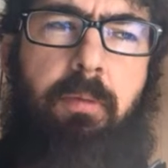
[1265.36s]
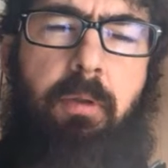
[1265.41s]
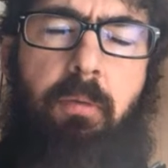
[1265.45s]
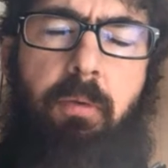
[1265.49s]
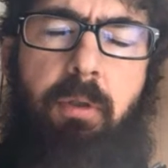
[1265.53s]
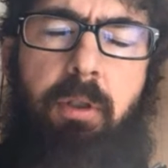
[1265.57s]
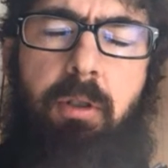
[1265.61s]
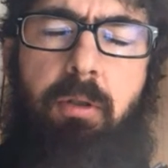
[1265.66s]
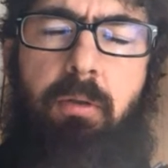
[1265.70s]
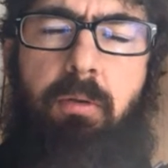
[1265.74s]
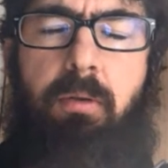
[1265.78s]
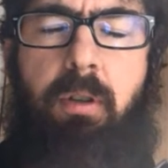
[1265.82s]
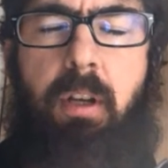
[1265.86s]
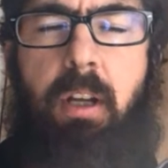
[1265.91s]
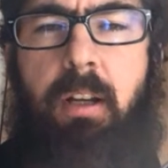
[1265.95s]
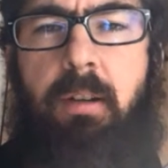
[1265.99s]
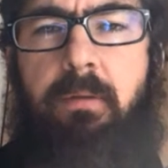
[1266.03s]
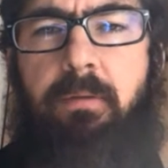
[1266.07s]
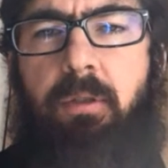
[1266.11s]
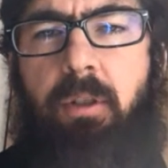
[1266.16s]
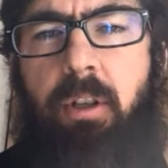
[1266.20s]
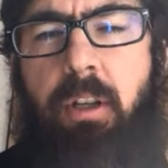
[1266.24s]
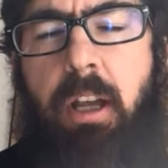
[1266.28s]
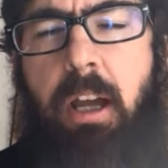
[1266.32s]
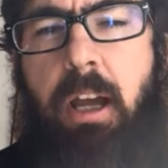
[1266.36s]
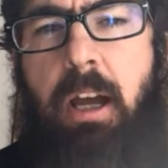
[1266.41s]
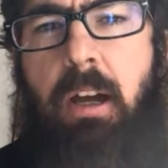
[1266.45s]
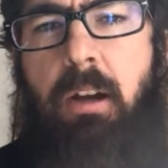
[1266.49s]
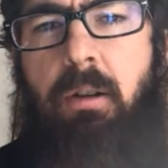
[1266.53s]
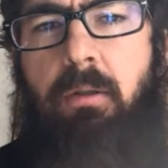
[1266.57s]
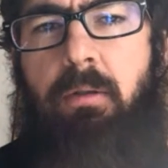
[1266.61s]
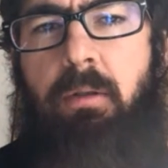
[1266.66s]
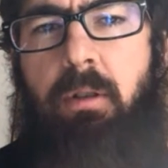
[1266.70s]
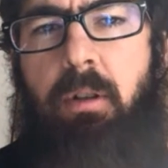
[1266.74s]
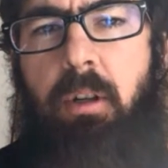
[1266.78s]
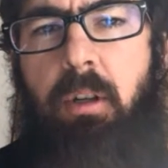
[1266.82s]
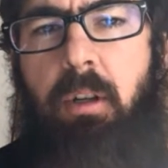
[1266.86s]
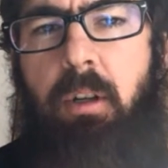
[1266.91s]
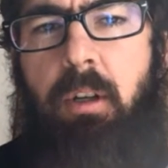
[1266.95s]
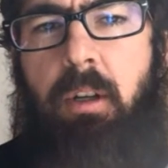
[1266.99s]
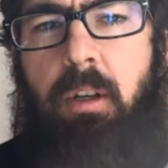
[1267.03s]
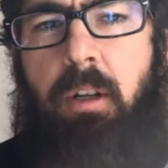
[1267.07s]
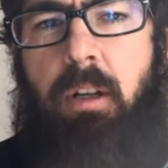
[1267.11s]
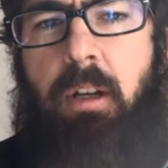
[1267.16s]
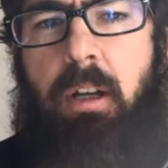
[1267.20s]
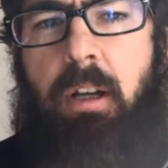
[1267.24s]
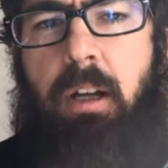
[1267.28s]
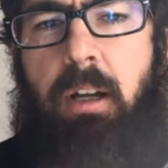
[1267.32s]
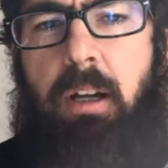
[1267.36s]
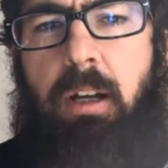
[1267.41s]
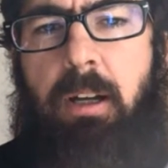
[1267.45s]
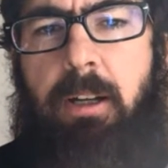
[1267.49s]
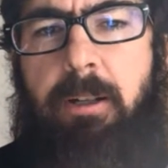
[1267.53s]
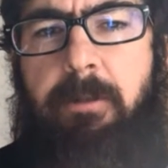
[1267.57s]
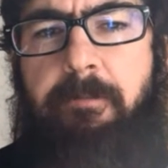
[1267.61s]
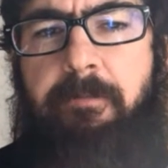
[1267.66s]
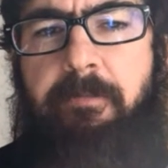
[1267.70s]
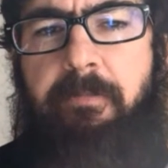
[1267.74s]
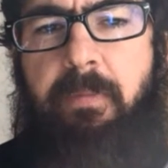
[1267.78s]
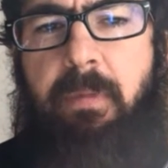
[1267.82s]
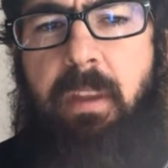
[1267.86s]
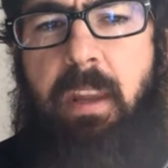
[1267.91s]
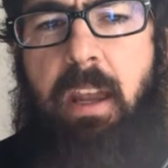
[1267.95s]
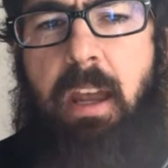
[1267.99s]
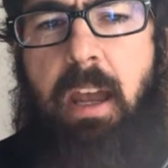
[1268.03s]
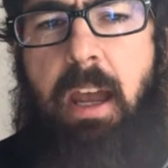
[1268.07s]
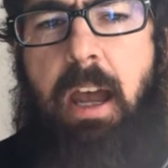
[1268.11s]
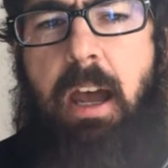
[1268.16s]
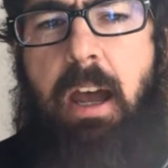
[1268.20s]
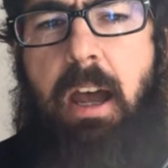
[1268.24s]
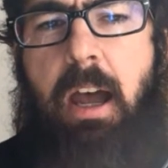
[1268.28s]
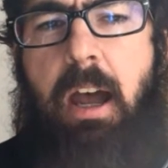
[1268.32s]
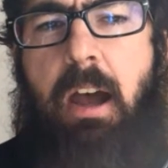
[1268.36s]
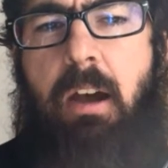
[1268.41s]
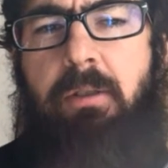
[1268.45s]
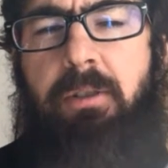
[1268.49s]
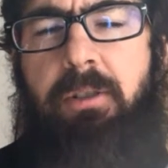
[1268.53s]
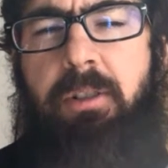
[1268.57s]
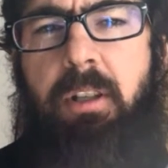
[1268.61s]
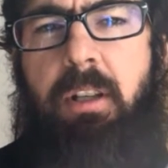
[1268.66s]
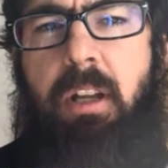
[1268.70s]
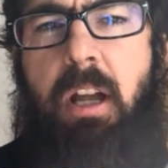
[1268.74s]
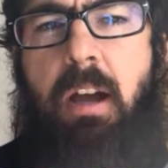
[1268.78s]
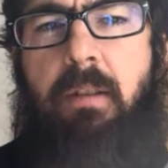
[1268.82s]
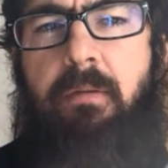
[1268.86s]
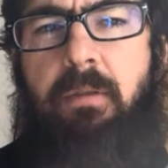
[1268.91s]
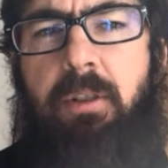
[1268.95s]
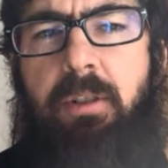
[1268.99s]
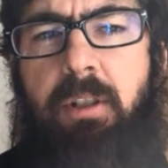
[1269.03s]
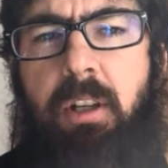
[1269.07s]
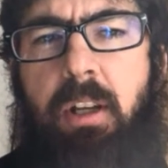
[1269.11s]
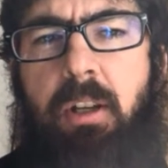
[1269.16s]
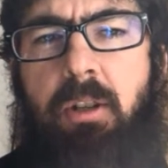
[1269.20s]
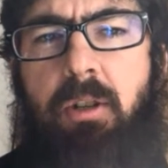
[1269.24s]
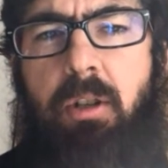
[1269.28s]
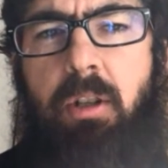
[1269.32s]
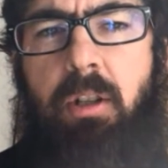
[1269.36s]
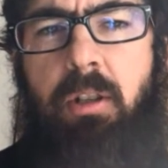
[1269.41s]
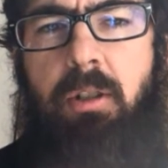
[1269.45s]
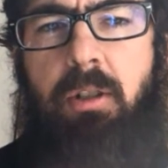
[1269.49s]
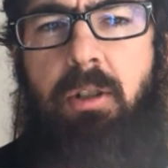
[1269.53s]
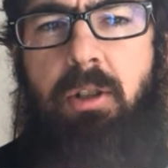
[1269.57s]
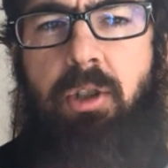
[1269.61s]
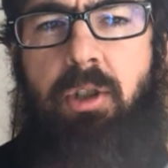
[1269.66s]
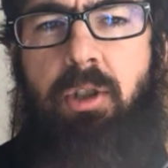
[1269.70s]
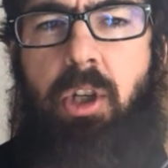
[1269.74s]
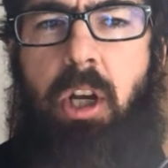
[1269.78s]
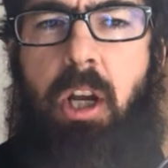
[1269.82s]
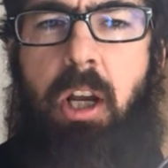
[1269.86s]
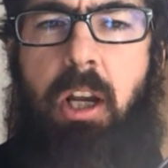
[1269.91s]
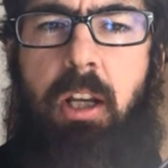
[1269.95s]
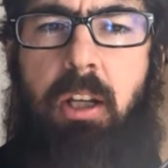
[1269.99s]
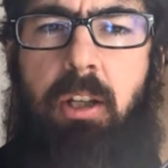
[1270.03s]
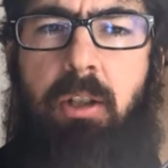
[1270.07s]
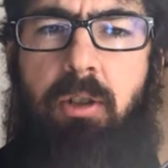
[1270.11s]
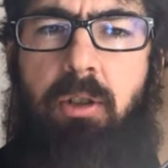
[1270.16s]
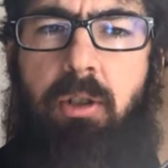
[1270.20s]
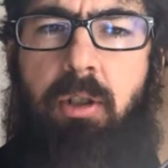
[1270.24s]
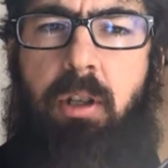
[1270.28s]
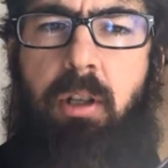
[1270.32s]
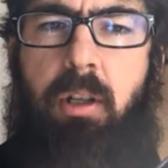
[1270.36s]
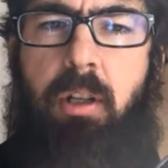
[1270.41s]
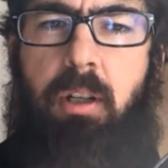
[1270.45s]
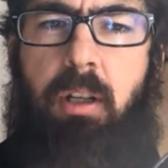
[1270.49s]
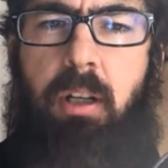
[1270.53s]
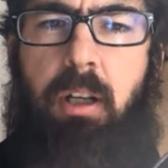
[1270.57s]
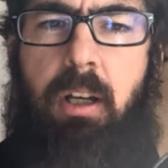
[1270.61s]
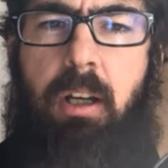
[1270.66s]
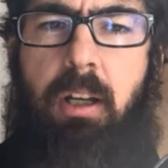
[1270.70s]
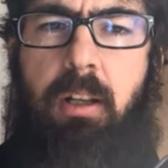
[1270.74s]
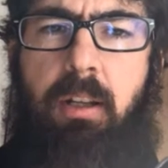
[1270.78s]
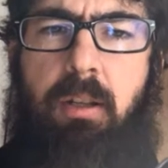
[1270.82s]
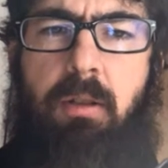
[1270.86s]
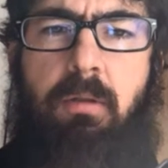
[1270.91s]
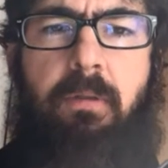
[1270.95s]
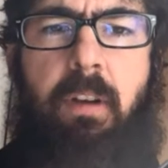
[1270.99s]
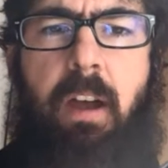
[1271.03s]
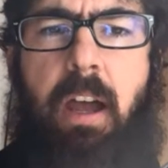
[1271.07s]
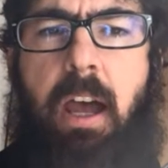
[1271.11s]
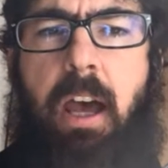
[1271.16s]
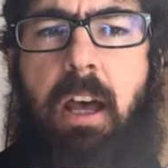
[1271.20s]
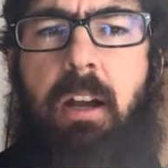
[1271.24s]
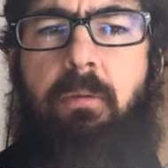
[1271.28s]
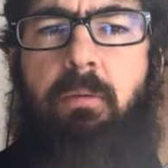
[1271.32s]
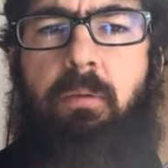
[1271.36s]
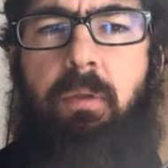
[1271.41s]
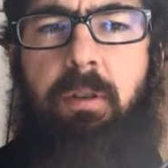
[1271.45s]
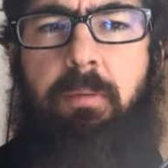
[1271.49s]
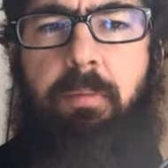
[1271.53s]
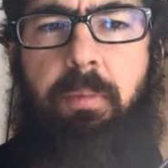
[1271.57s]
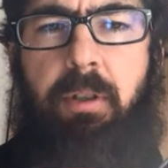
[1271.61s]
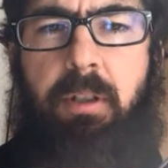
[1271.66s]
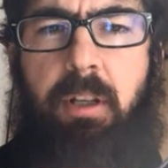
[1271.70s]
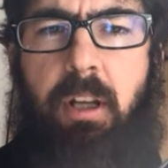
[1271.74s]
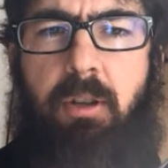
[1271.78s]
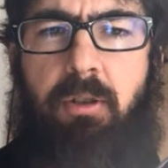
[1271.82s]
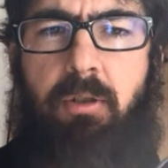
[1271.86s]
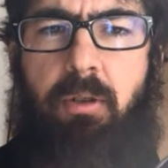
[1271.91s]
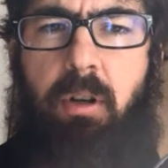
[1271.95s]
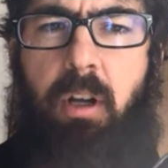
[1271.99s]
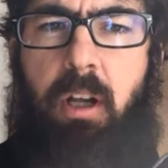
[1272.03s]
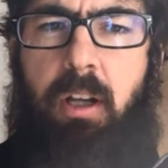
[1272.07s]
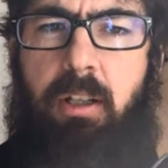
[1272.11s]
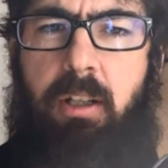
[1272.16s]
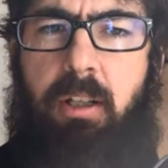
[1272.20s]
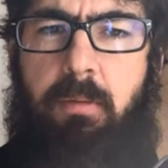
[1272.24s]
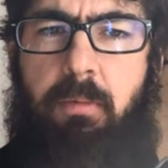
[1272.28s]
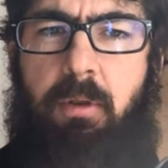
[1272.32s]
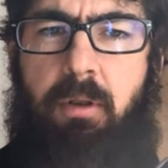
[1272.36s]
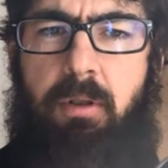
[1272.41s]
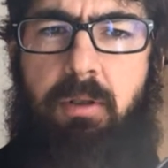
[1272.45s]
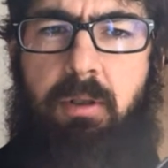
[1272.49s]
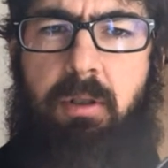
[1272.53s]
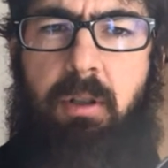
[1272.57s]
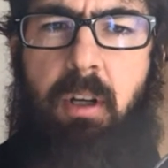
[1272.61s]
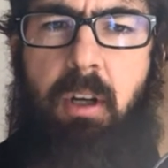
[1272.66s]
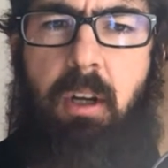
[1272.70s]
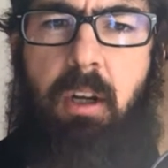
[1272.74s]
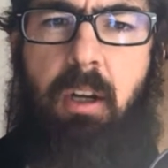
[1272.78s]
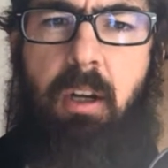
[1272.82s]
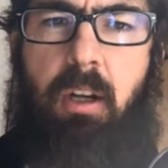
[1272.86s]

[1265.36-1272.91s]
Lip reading: but when you kind of look out, how's the conversations changed that you've had with potential customers